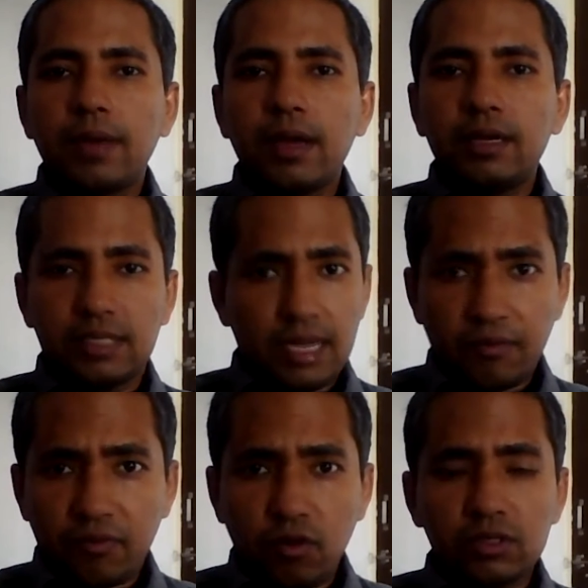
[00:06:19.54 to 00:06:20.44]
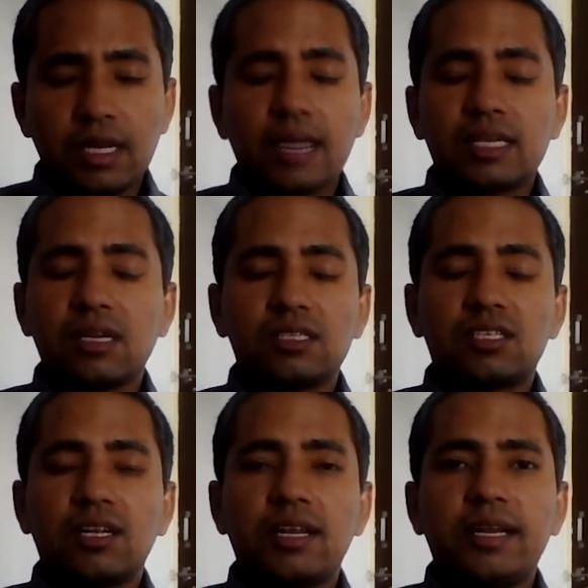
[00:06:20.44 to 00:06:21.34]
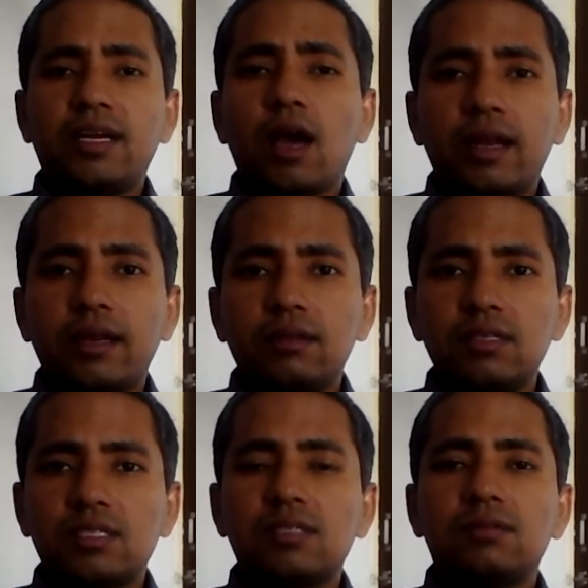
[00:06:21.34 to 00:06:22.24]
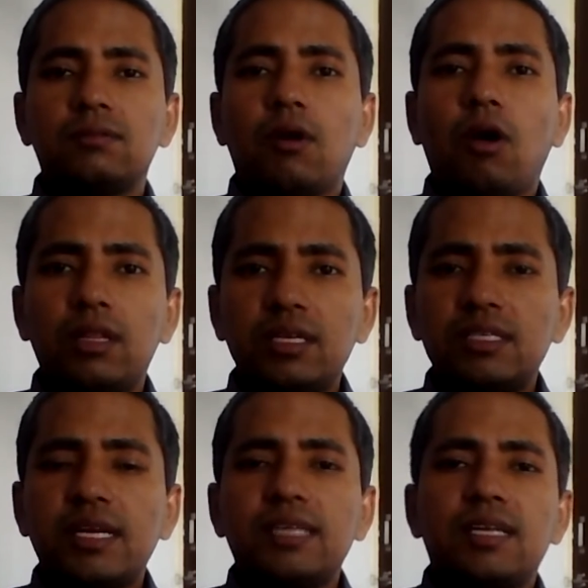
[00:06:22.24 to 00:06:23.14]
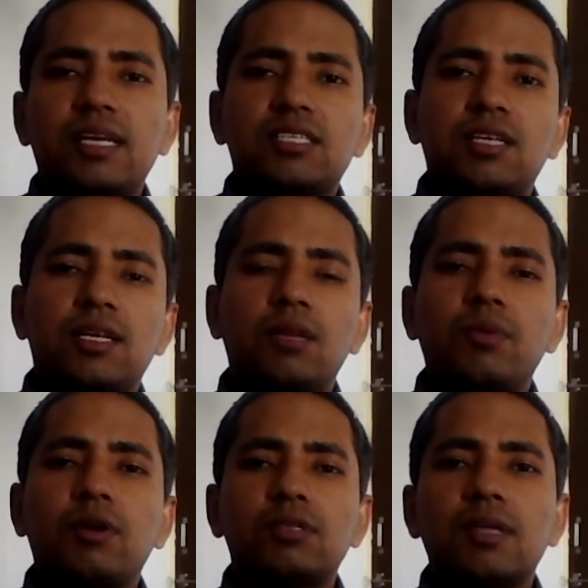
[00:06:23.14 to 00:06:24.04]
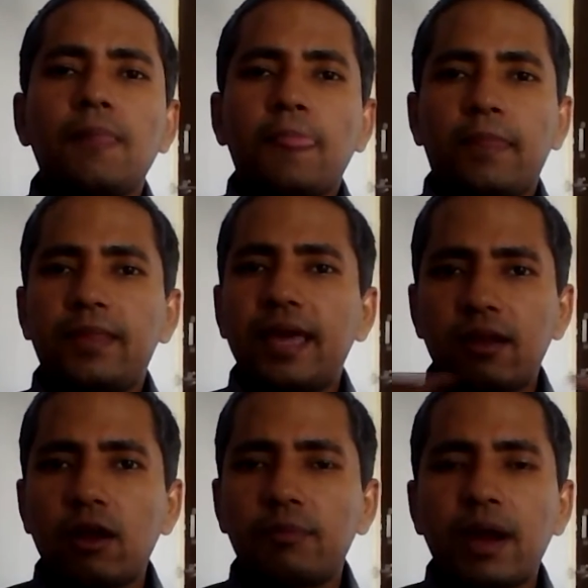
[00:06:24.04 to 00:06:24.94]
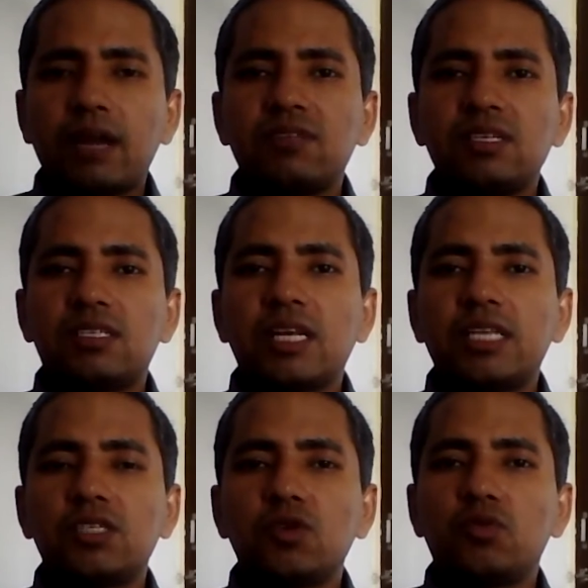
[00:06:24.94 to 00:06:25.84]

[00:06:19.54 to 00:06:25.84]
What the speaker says: is an of course an external aid, and all these aids are external because they are not part of the statute.